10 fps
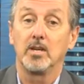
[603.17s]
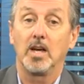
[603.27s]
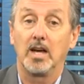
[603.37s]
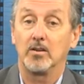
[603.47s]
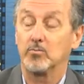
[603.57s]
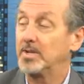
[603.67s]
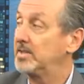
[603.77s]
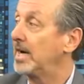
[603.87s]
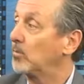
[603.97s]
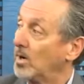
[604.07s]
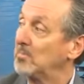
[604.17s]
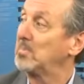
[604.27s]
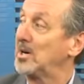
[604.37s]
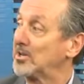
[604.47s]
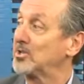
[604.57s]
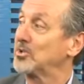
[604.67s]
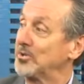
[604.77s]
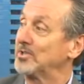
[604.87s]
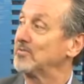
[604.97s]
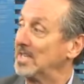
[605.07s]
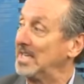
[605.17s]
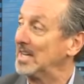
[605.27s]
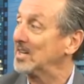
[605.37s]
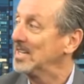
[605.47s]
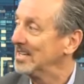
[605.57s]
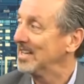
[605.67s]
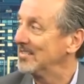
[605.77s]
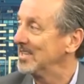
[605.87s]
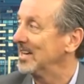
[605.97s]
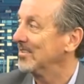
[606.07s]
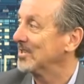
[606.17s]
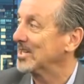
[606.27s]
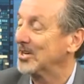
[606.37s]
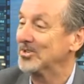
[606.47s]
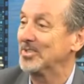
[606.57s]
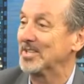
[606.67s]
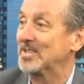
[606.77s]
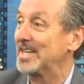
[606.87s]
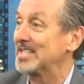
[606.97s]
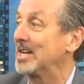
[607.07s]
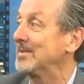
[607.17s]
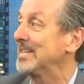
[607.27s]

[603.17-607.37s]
uh, read that one part, Shawn, of the mm-hmm. uh, of, of the code that standard says standard of